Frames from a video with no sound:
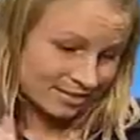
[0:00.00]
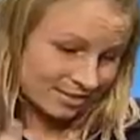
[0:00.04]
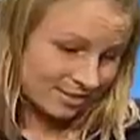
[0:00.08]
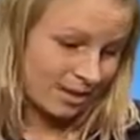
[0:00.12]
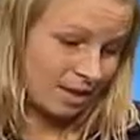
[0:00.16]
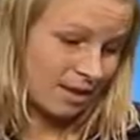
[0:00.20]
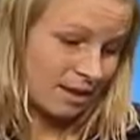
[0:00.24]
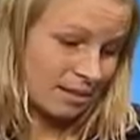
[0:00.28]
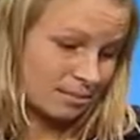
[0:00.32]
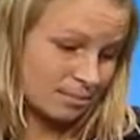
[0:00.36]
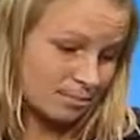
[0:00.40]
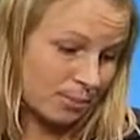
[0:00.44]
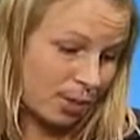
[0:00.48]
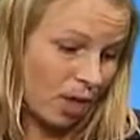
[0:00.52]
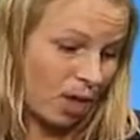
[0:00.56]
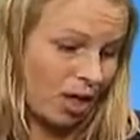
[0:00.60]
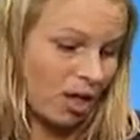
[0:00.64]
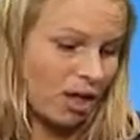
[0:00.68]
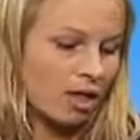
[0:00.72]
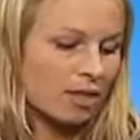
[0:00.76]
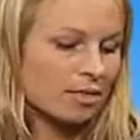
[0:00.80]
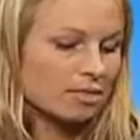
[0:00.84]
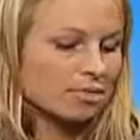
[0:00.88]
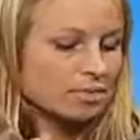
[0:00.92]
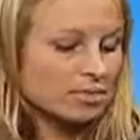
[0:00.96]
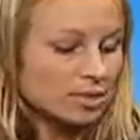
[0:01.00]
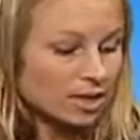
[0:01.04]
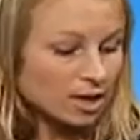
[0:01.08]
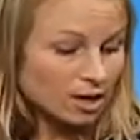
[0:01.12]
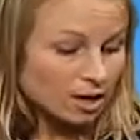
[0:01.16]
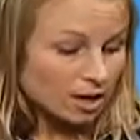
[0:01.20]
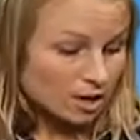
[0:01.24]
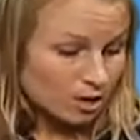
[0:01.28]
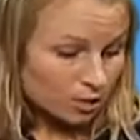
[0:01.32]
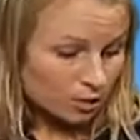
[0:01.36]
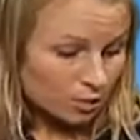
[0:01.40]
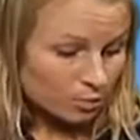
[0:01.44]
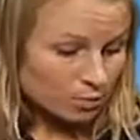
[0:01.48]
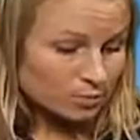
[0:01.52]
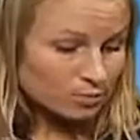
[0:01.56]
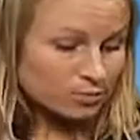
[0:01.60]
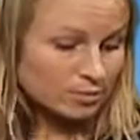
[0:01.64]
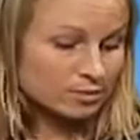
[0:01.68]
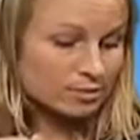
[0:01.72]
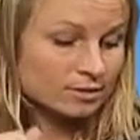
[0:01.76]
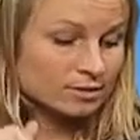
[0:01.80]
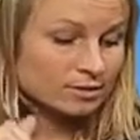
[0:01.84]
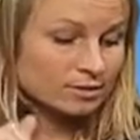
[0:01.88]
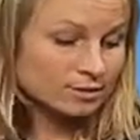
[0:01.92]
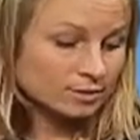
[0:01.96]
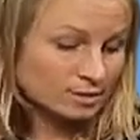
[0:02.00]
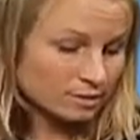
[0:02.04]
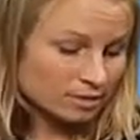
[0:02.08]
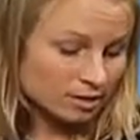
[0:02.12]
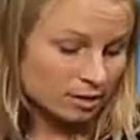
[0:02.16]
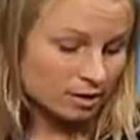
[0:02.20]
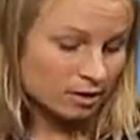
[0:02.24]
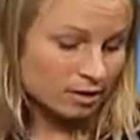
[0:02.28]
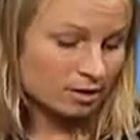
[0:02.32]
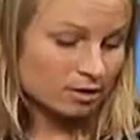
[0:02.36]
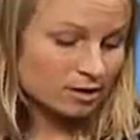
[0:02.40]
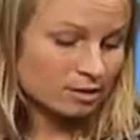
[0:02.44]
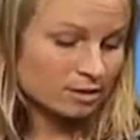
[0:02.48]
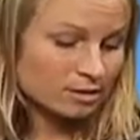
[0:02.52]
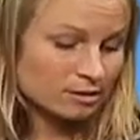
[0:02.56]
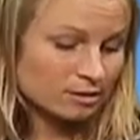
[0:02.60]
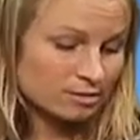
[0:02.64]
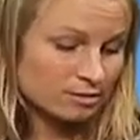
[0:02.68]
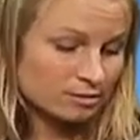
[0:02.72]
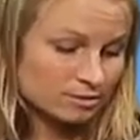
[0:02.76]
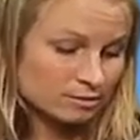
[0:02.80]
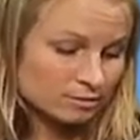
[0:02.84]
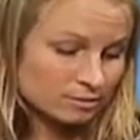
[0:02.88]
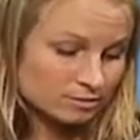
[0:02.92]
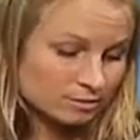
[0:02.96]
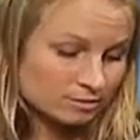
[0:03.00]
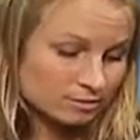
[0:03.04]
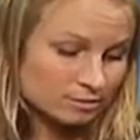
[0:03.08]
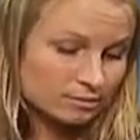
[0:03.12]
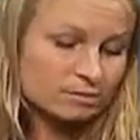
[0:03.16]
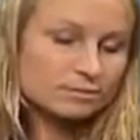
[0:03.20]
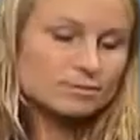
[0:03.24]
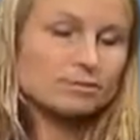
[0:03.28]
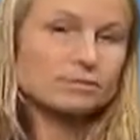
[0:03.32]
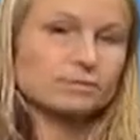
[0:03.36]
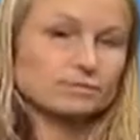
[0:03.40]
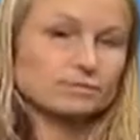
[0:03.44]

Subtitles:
That's the park. Oh, that's the address. I see it there now.